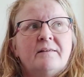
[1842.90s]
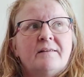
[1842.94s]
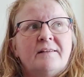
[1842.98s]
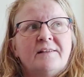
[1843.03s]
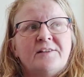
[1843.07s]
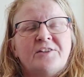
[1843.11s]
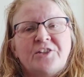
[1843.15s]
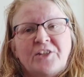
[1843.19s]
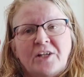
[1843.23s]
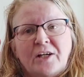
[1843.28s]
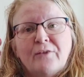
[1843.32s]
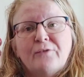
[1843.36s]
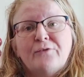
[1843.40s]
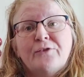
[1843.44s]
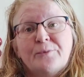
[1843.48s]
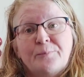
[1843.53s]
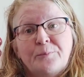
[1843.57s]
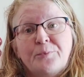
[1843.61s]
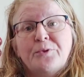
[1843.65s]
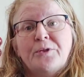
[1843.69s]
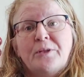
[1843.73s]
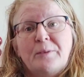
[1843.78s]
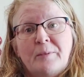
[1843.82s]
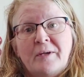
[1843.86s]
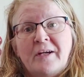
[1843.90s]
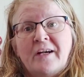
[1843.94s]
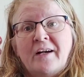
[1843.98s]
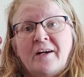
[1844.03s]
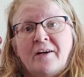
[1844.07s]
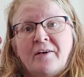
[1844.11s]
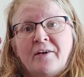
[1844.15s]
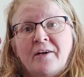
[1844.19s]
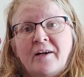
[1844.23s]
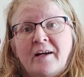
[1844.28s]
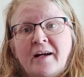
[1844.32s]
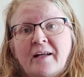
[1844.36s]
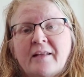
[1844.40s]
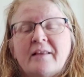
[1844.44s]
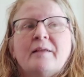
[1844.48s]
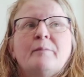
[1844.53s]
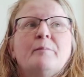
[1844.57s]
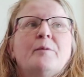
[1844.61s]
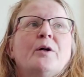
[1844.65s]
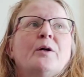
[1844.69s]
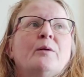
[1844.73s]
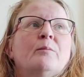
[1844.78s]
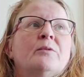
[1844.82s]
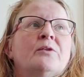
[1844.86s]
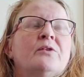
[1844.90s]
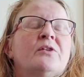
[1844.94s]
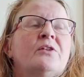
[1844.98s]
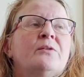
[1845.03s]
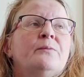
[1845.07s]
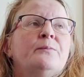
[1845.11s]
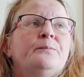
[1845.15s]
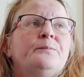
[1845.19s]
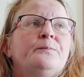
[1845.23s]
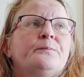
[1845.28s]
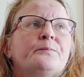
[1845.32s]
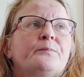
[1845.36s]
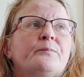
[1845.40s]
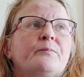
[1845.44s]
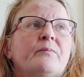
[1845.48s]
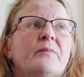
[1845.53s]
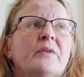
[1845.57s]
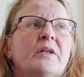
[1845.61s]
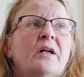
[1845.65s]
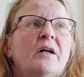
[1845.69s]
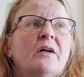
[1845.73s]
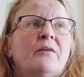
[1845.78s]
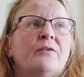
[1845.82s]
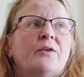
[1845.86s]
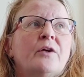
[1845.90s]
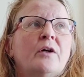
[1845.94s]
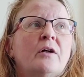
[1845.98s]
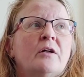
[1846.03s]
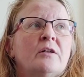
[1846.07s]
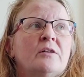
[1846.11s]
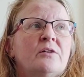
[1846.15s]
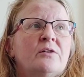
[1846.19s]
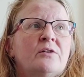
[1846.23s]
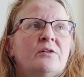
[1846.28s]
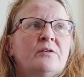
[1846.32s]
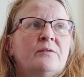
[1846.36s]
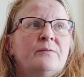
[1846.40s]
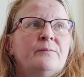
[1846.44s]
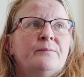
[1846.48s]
the shelves are pretty bare at the moment. I've got